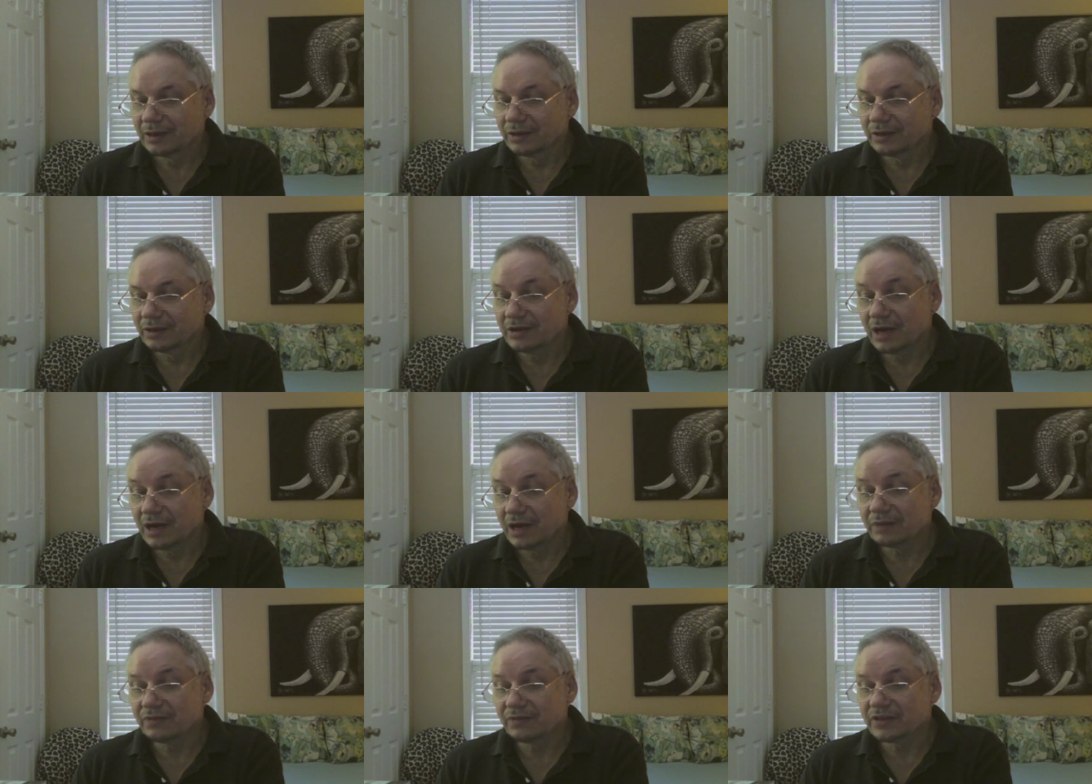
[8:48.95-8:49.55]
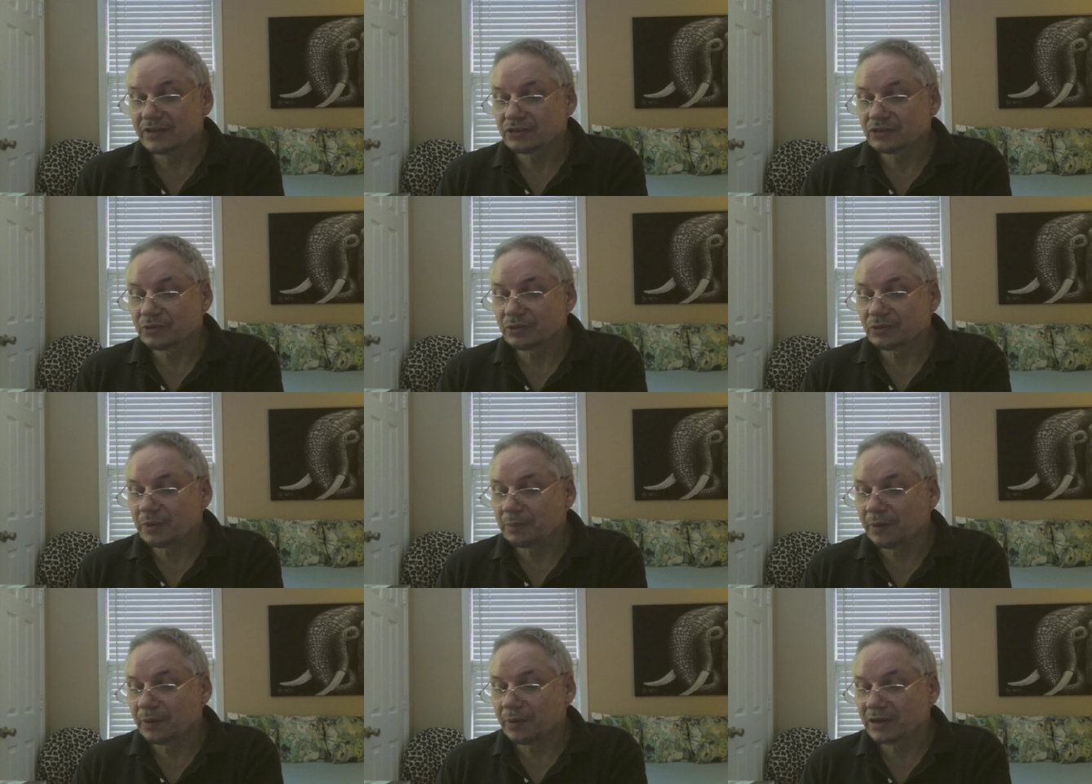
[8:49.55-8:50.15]
None of this would
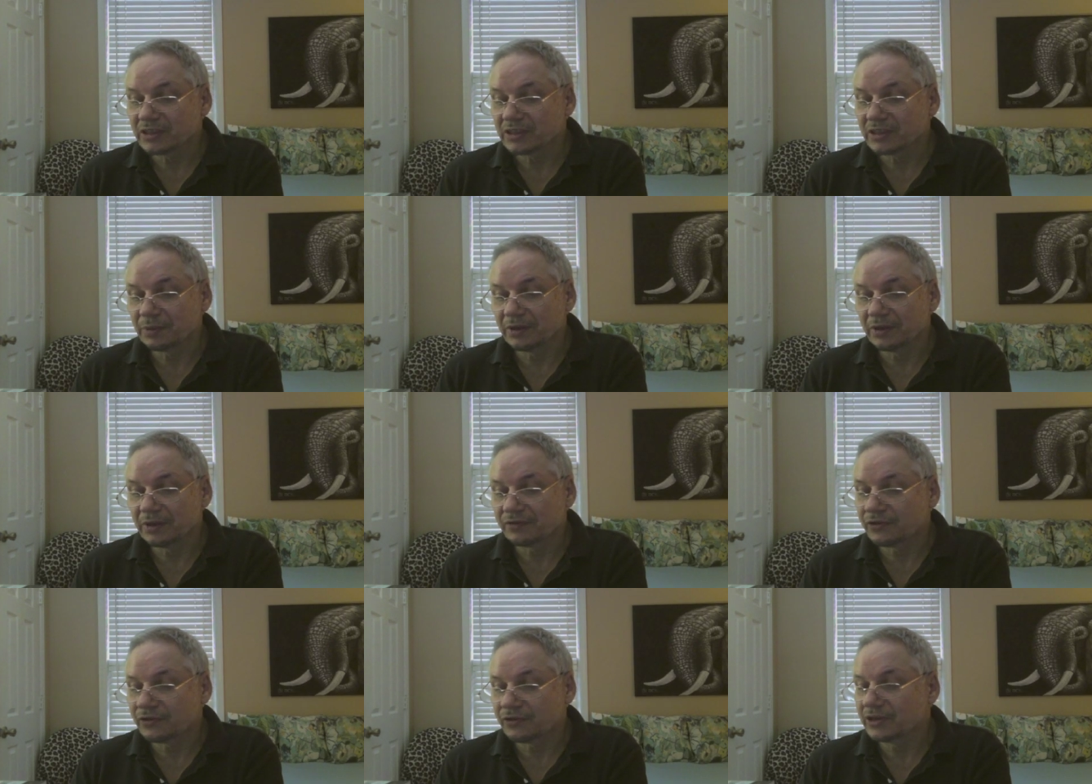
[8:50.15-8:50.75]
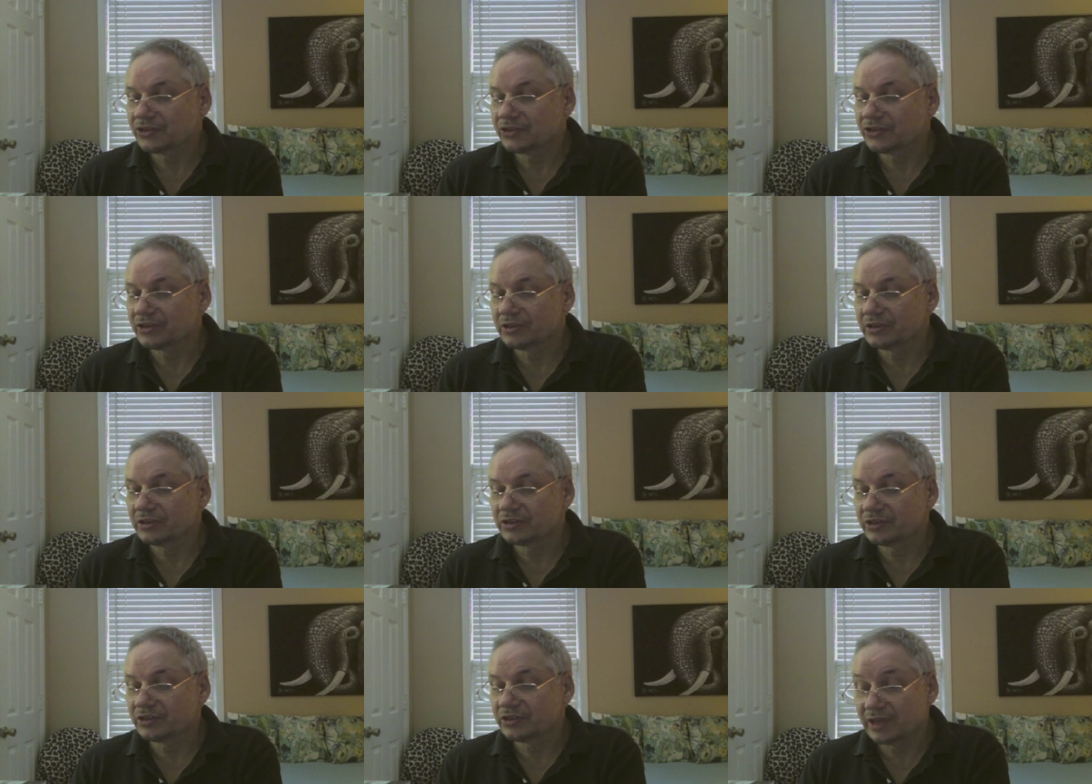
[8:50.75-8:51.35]
be possible if
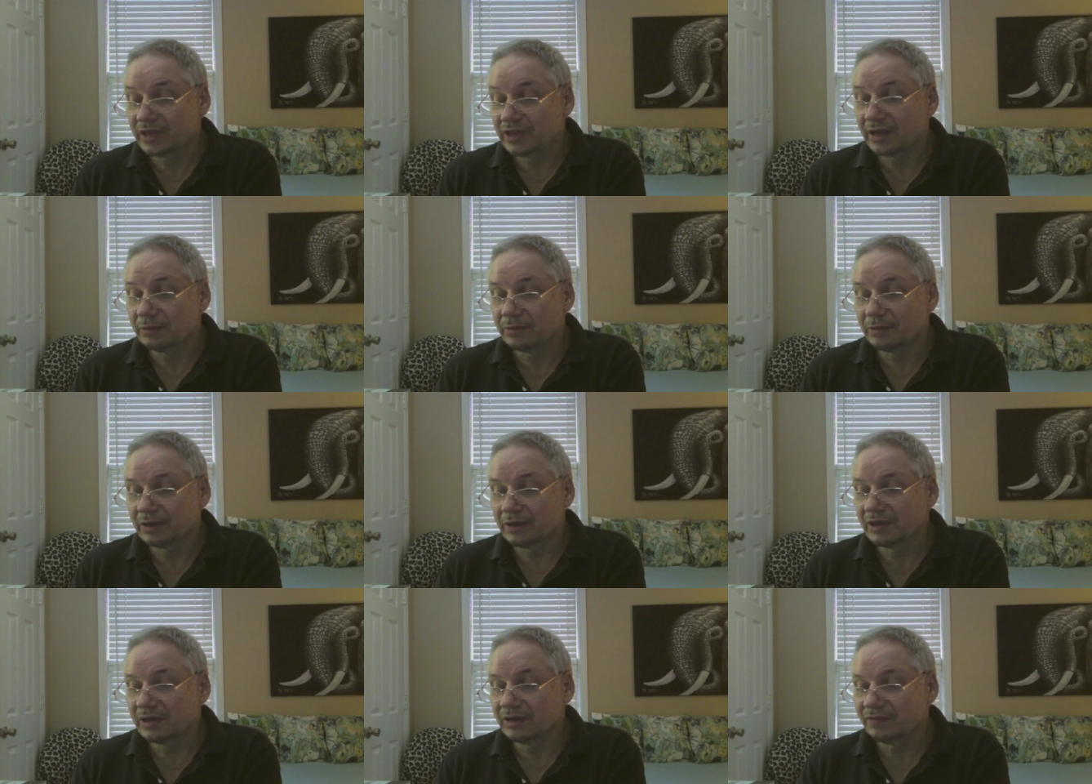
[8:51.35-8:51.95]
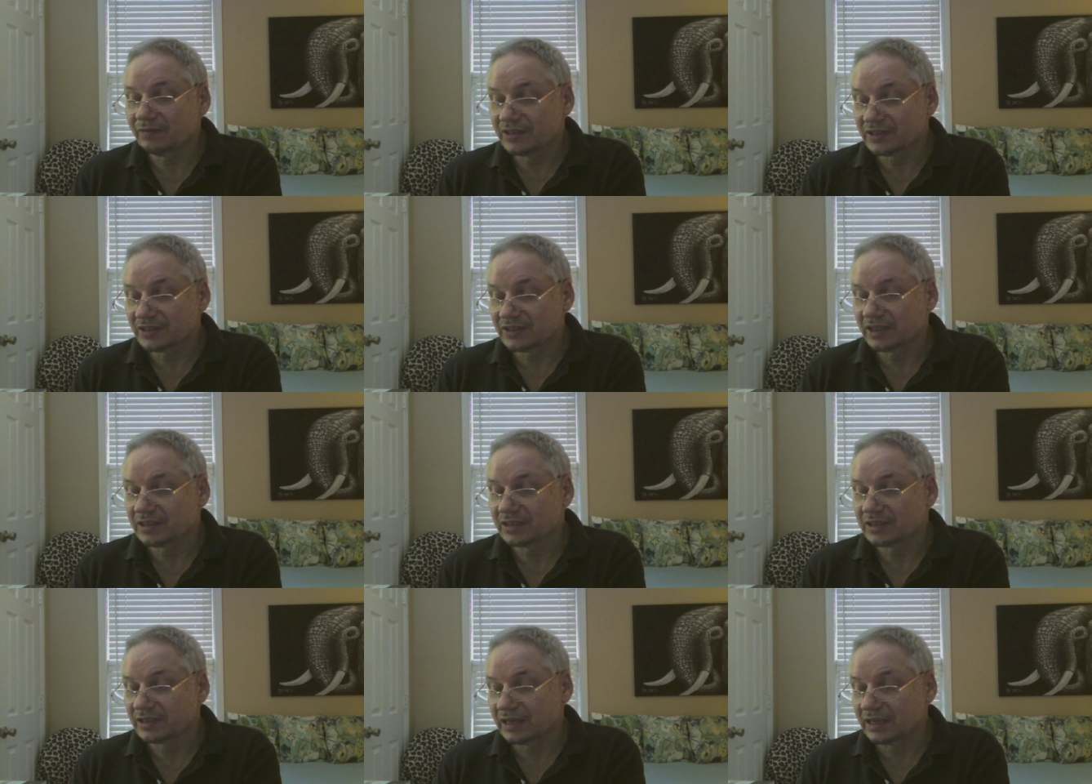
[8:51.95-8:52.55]
Christians today believed the
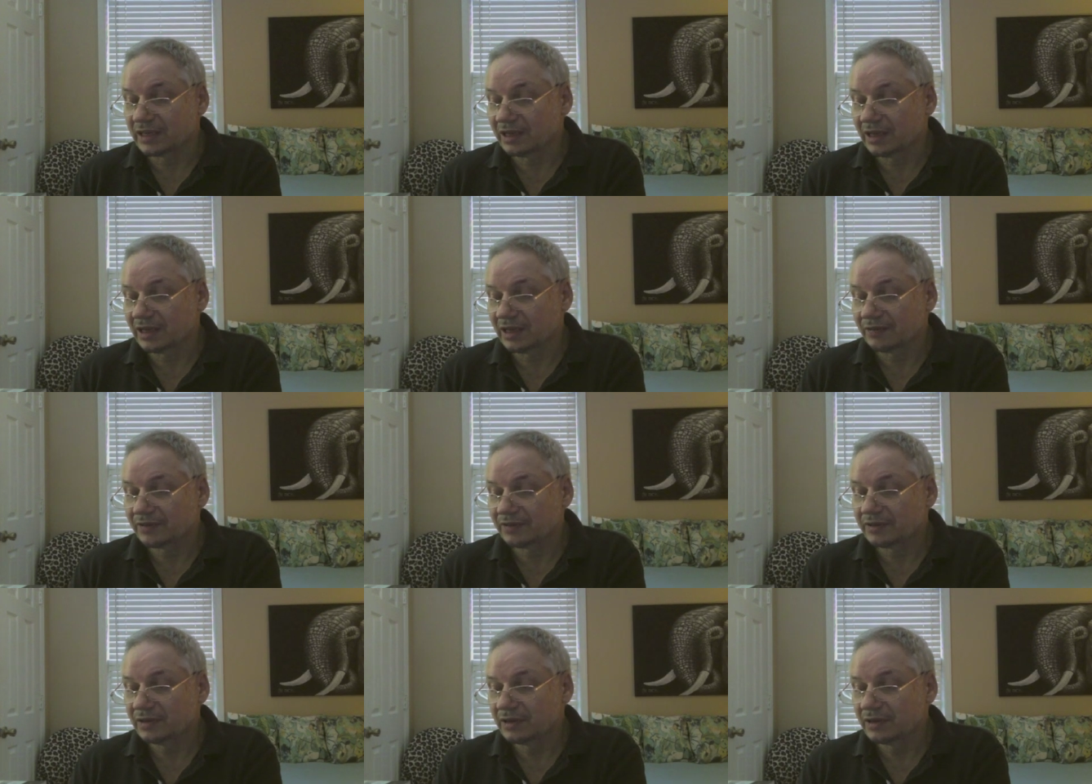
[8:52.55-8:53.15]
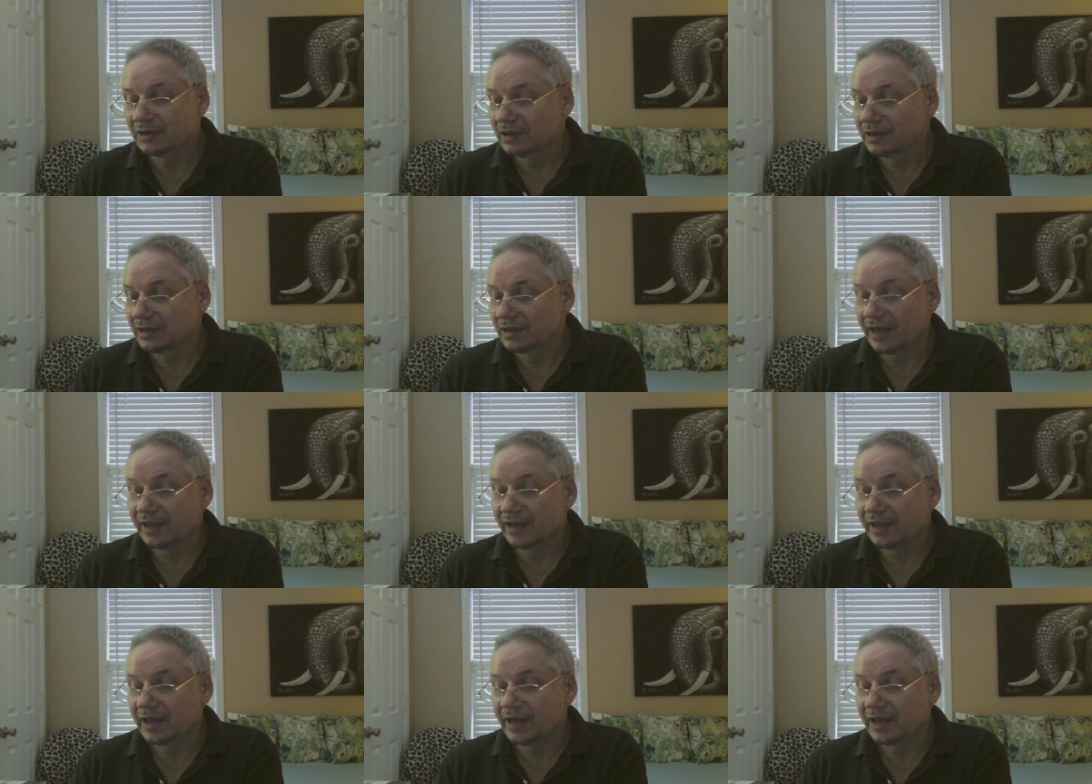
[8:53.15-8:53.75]
1611
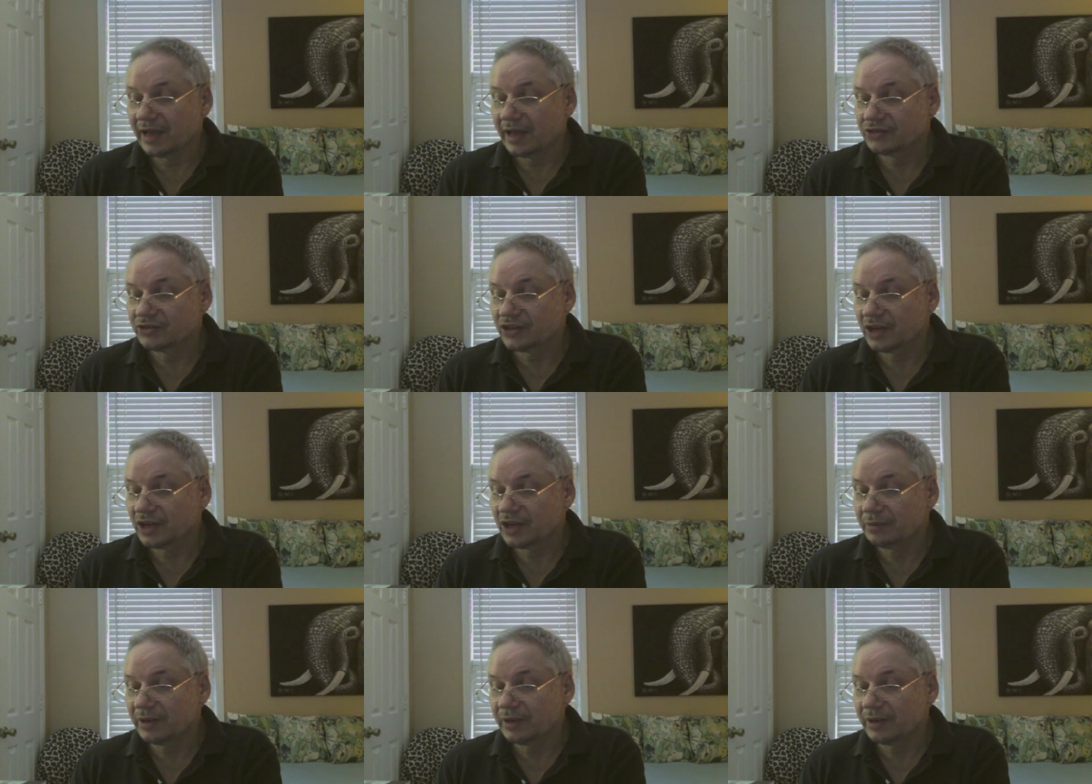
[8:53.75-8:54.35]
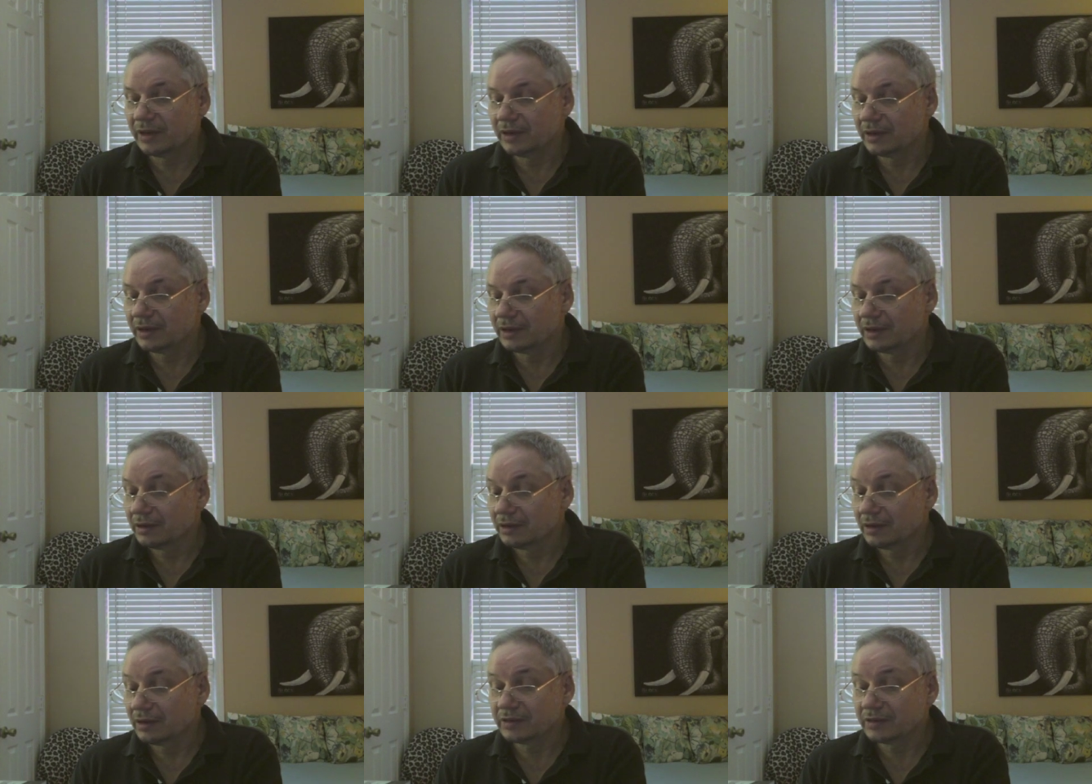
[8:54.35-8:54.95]
AKJB
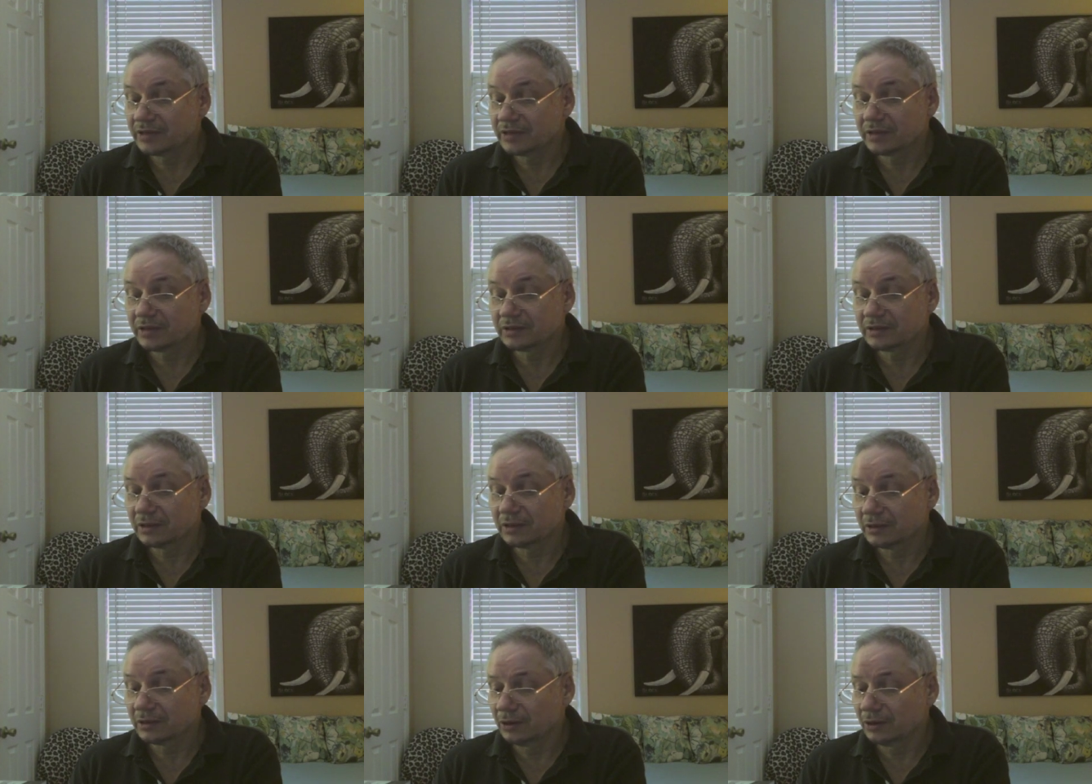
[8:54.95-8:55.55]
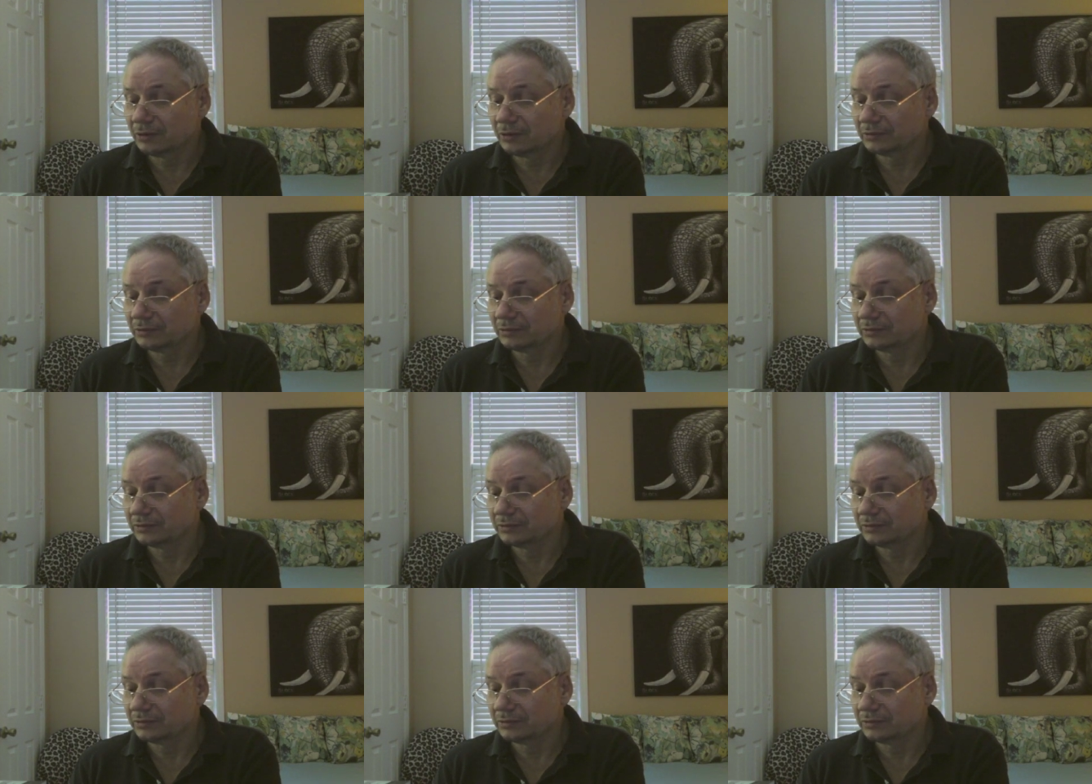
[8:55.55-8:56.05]
and it alone.